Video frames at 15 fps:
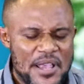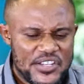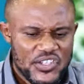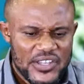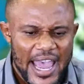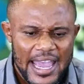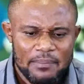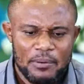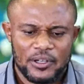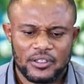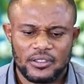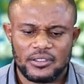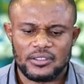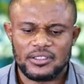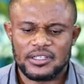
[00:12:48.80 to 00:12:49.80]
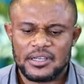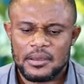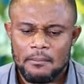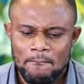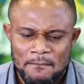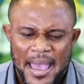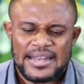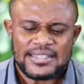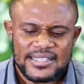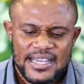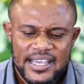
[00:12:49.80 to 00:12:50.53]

be stable, made